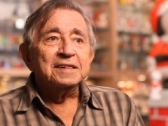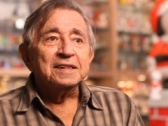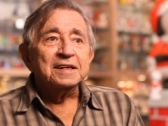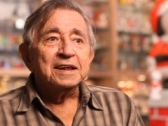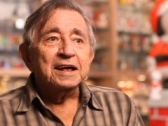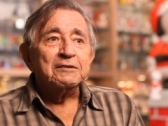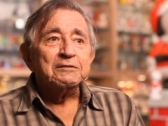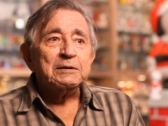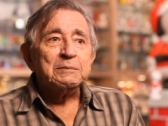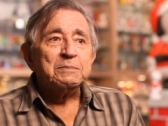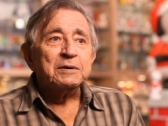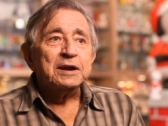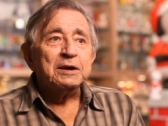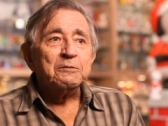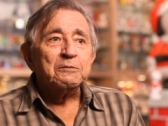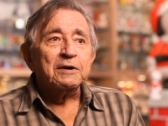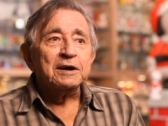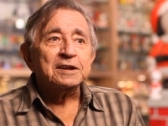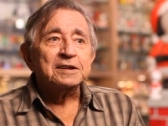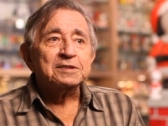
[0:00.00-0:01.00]
that everybody
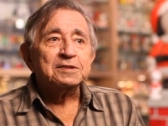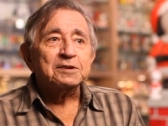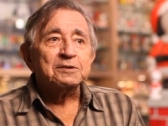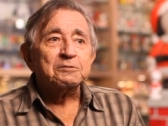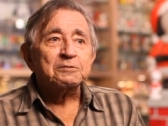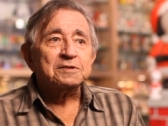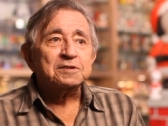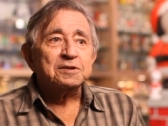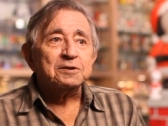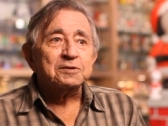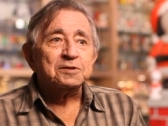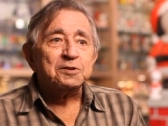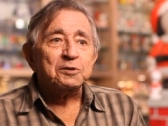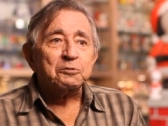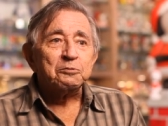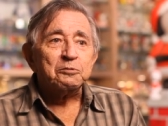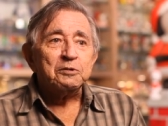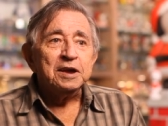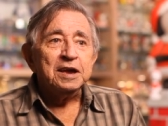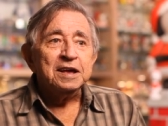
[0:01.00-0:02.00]
wanted to, to,
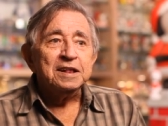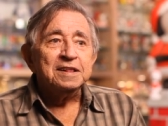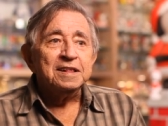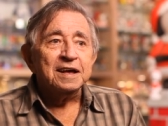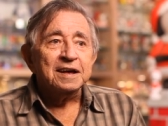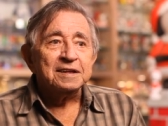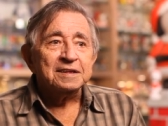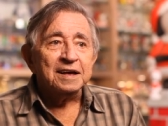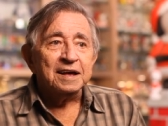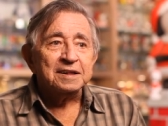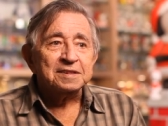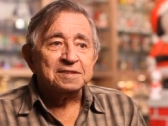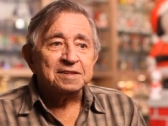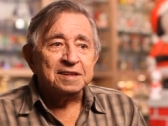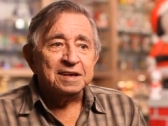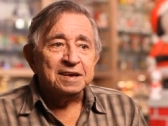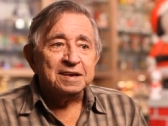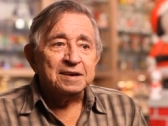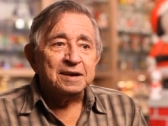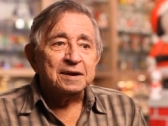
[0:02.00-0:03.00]
to read at,
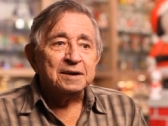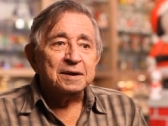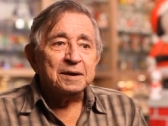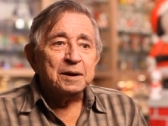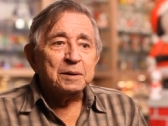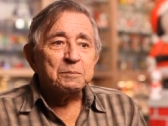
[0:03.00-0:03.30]
the uh,